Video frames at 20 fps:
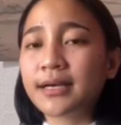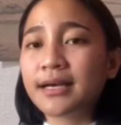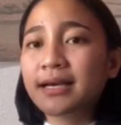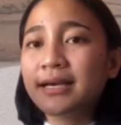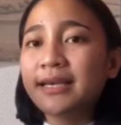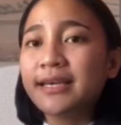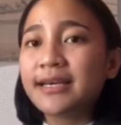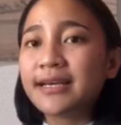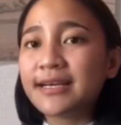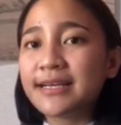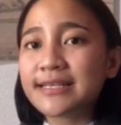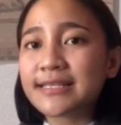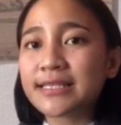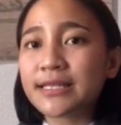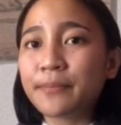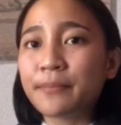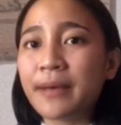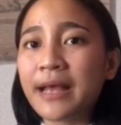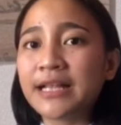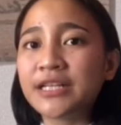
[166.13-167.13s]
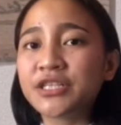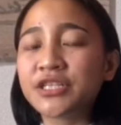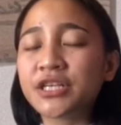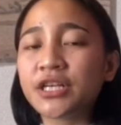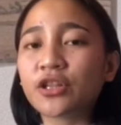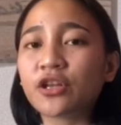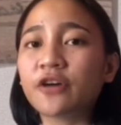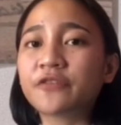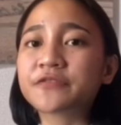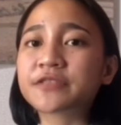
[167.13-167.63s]
Here is the balance sheet
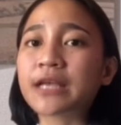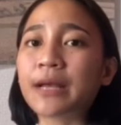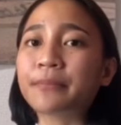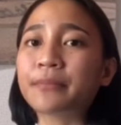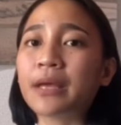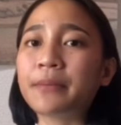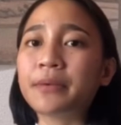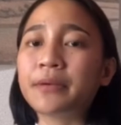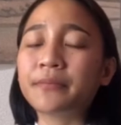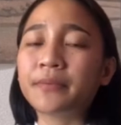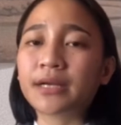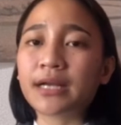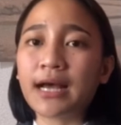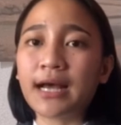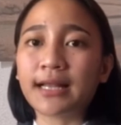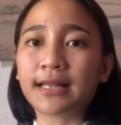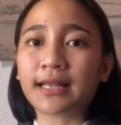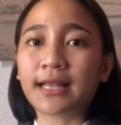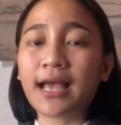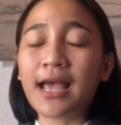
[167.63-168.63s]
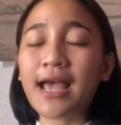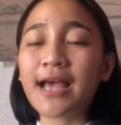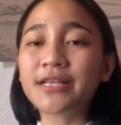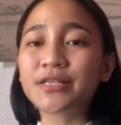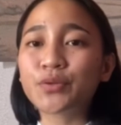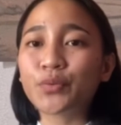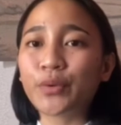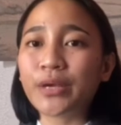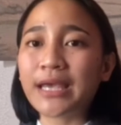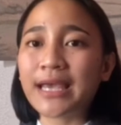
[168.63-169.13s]
of Samdabi Berhad.
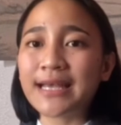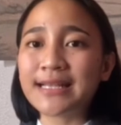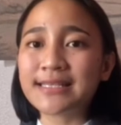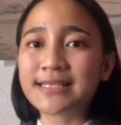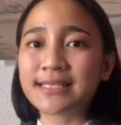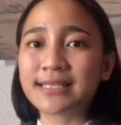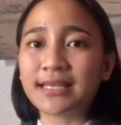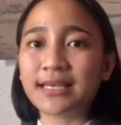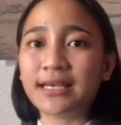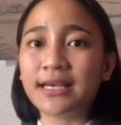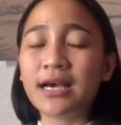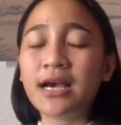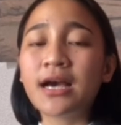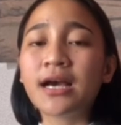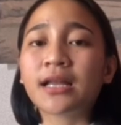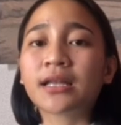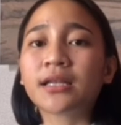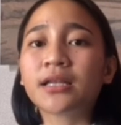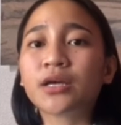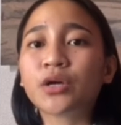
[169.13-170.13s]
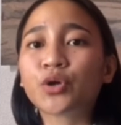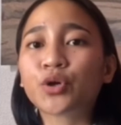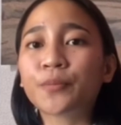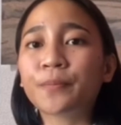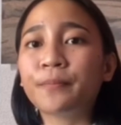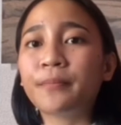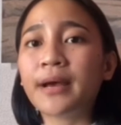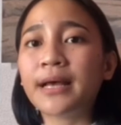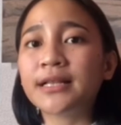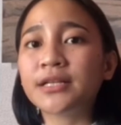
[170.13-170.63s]
As we can see, the group
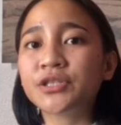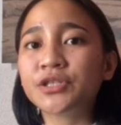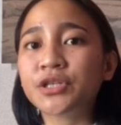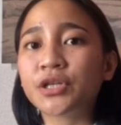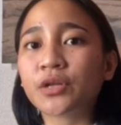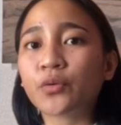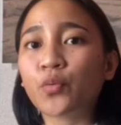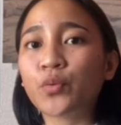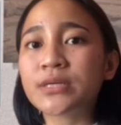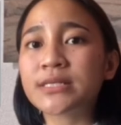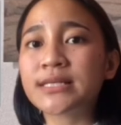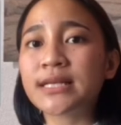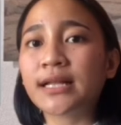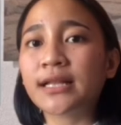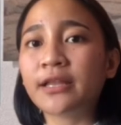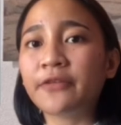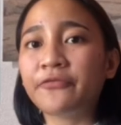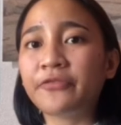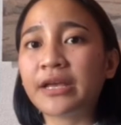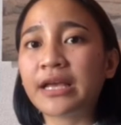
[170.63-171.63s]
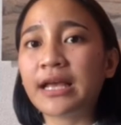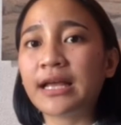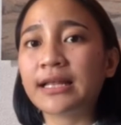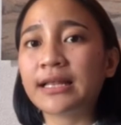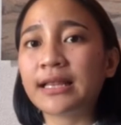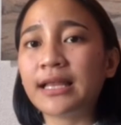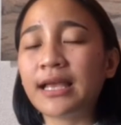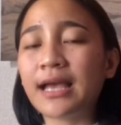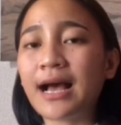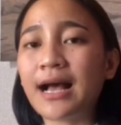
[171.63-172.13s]
balance sheet was
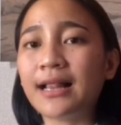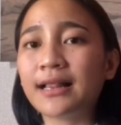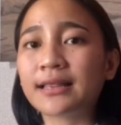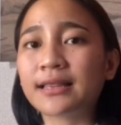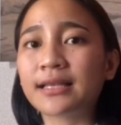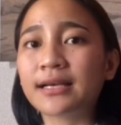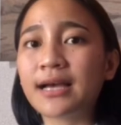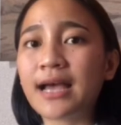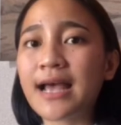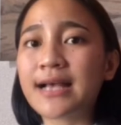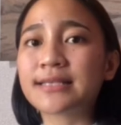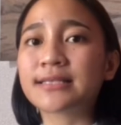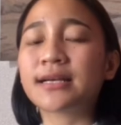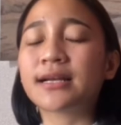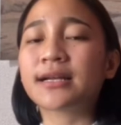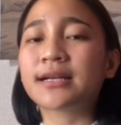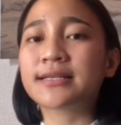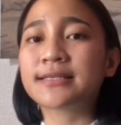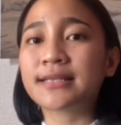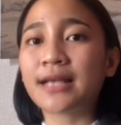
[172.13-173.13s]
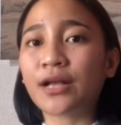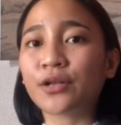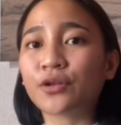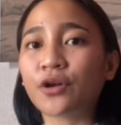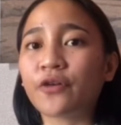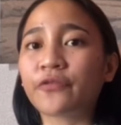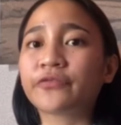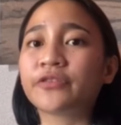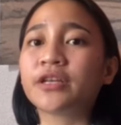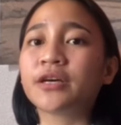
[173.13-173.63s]
significantly altered as a result
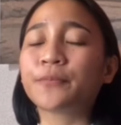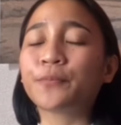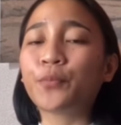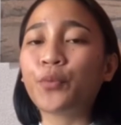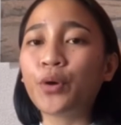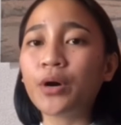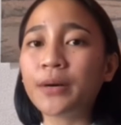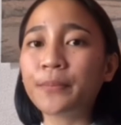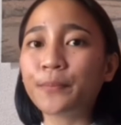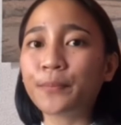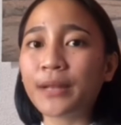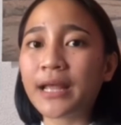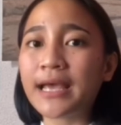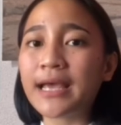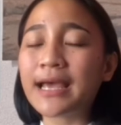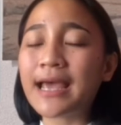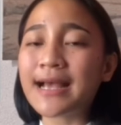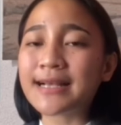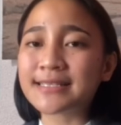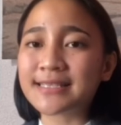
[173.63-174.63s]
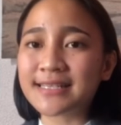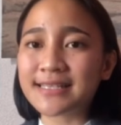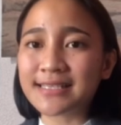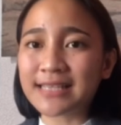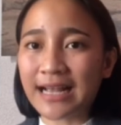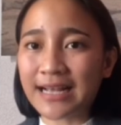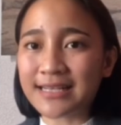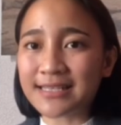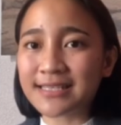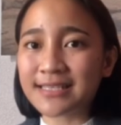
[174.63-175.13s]
of the poor play
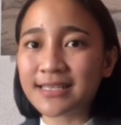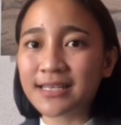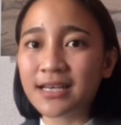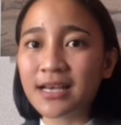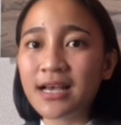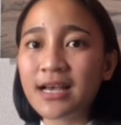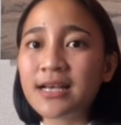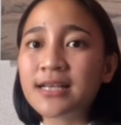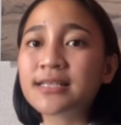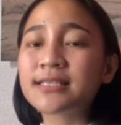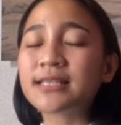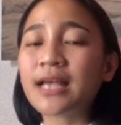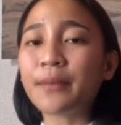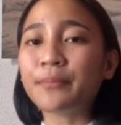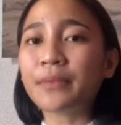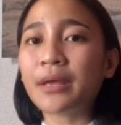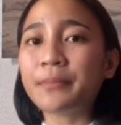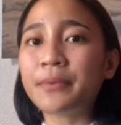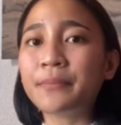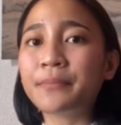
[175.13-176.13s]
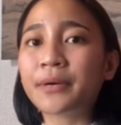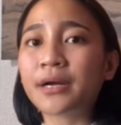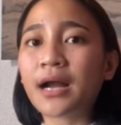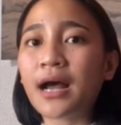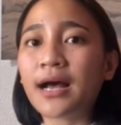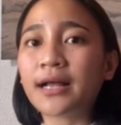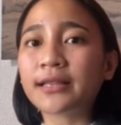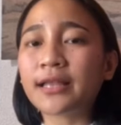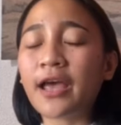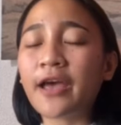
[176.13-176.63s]
exercise. Samdabi
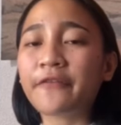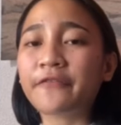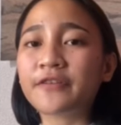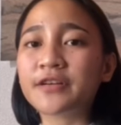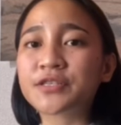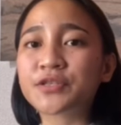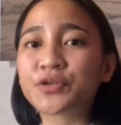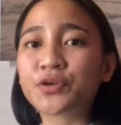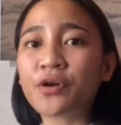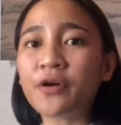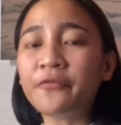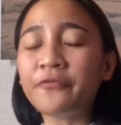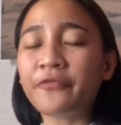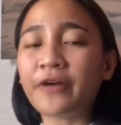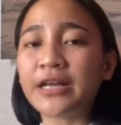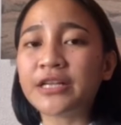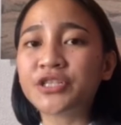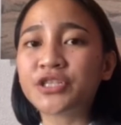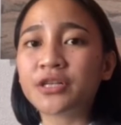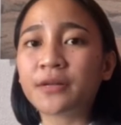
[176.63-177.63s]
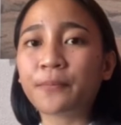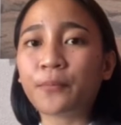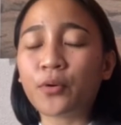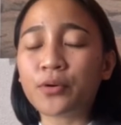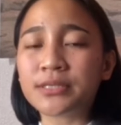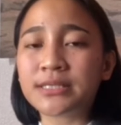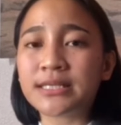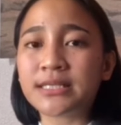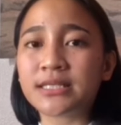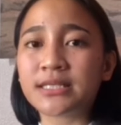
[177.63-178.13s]
Berhad have a strong financial
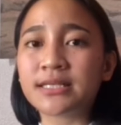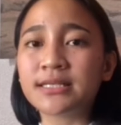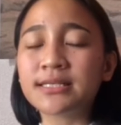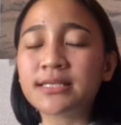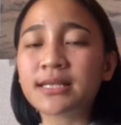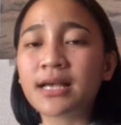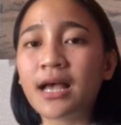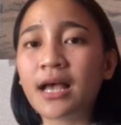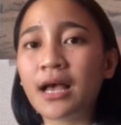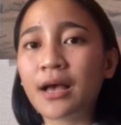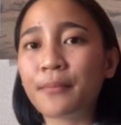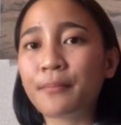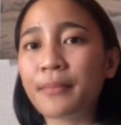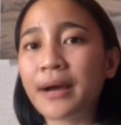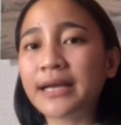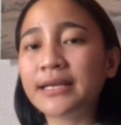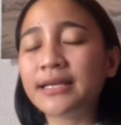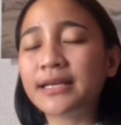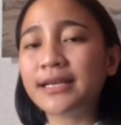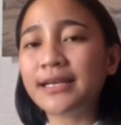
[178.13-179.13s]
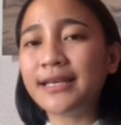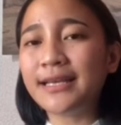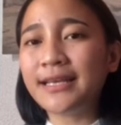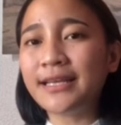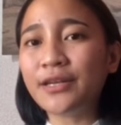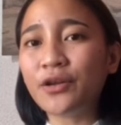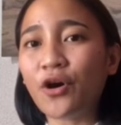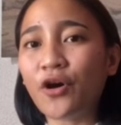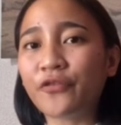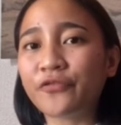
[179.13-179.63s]
positions by the
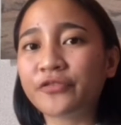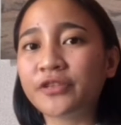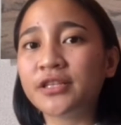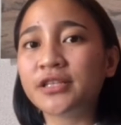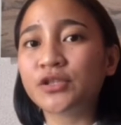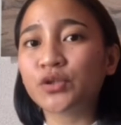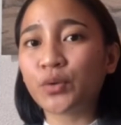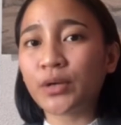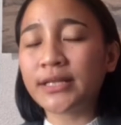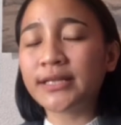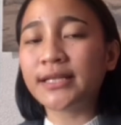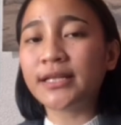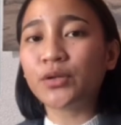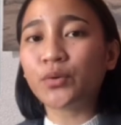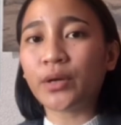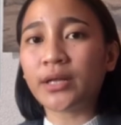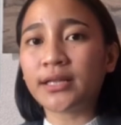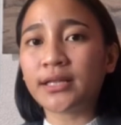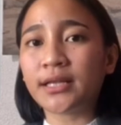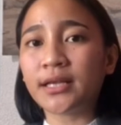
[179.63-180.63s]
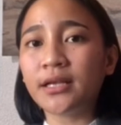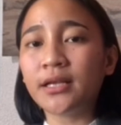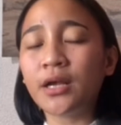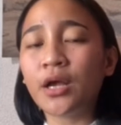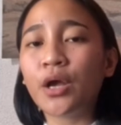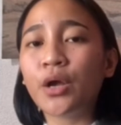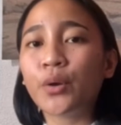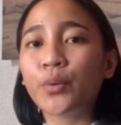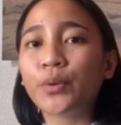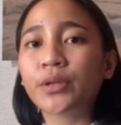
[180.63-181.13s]
end of the 2020
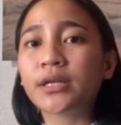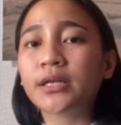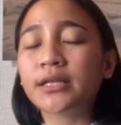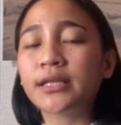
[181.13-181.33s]
with a